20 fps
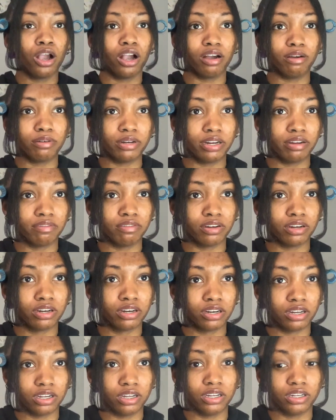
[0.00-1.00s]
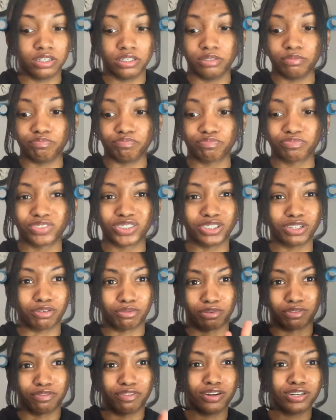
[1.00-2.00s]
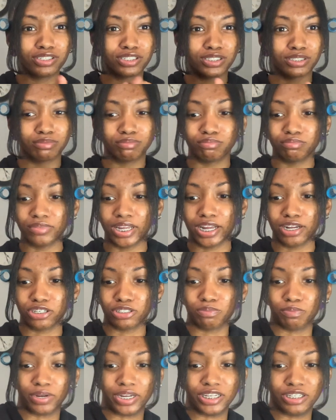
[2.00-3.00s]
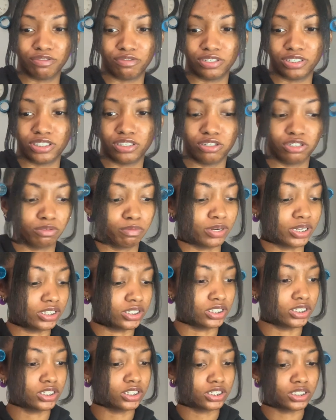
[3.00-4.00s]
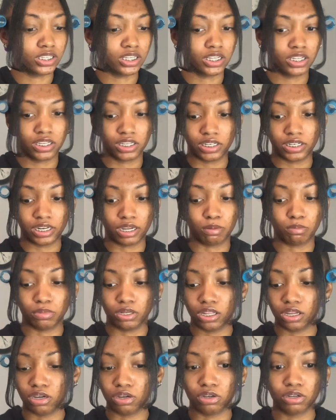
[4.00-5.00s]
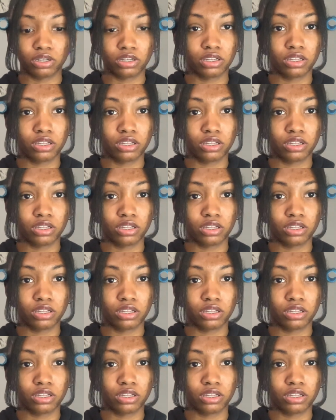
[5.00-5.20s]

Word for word: or whatever. Um, so refer some hairsprays for the silk presses down below.